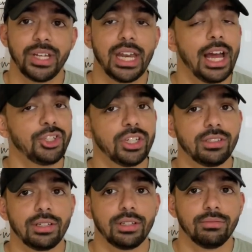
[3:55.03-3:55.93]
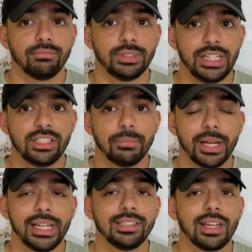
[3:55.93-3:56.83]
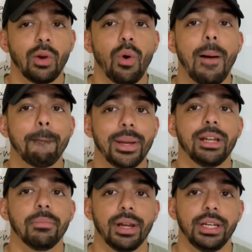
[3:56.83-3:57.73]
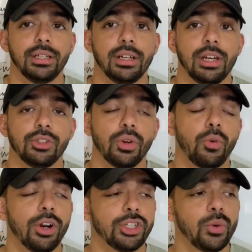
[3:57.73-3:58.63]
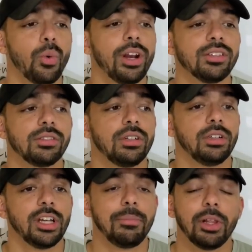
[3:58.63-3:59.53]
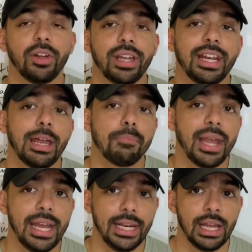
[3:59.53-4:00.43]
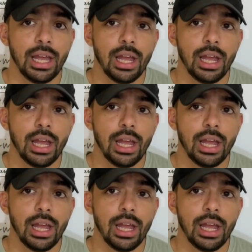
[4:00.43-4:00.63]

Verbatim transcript: And not just decent money, he's going to want big money. So Christian Wood is going to be looking to get paid.